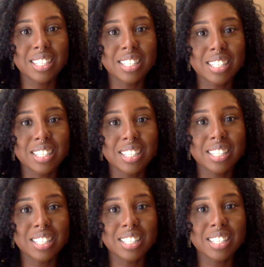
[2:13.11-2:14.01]
And
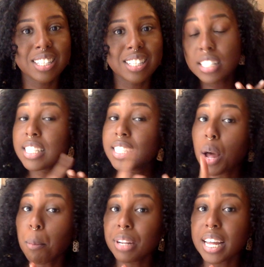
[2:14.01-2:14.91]
then
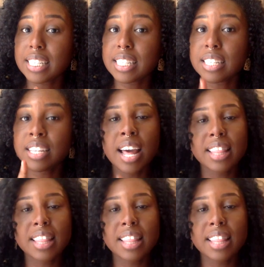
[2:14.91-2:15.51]
some places,